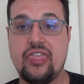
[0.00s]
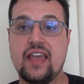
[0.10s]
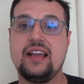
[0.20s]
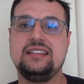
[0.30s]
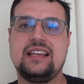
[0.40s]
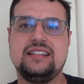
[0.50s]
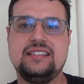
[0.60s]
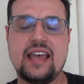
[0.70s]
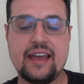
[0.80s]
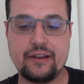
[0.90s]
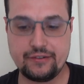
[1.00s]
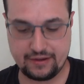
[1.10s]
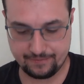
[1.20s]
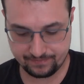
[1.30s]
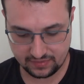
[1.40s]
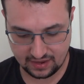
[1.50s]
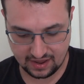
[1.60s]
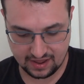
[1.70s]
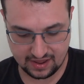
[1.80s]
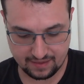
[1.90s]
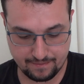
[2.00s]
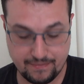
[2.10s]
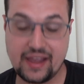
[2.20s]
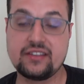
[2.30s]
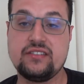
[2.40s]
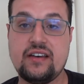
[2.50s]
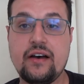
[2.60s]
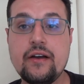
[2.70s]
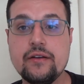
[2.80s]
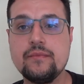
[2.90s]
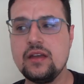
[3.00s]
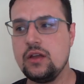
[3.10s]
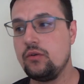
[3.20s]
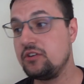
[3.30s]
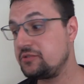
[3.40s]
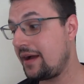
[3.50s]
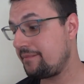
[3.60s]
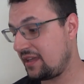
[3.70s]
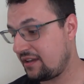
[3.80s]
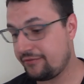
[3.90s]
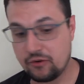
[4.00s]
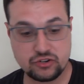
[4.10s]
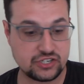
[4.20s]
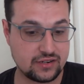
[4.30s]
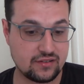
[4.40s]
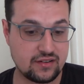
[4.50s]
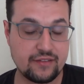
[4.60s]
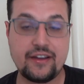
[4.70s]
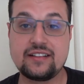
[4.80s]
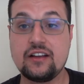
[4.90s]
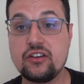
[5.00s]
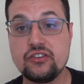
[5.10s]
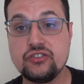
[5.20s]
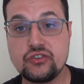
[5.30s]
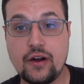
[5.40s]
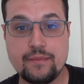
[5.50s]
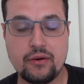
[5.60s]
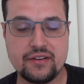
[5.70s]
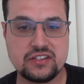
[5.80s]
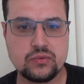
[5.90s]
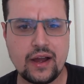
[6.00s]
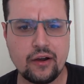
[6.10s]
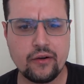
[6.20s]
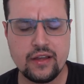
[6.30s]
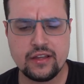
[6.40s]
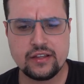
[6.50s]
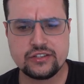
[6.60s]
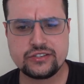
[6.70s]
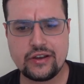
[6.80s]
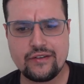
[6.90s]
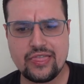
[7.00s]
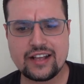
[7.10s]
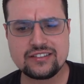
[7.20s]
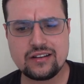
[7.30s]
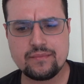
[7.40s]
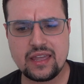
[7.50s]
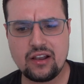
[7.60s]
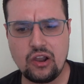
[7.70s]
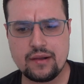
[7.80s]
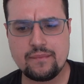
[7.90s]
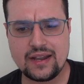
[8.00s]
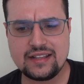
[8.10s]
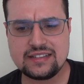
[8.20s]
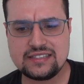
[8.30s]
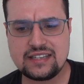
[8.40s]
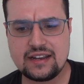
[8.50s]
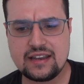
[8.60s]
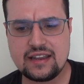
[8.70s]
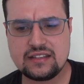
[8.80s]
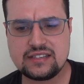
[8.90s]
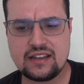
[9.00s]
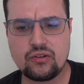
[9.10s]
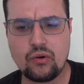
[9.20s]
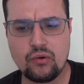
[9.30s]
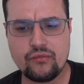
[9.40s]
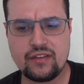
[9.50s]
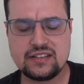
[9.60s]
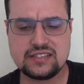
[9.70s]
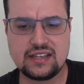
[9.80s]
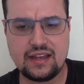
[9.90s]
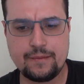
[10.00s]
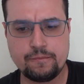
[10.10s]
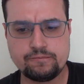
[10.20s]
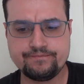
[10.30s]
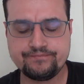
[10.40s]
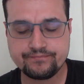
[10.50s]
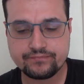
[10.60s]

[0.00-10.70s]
these down back to home, which might be a fortune. In fact, I got a new tripod as well, so that's going to be a lot of money to send all this back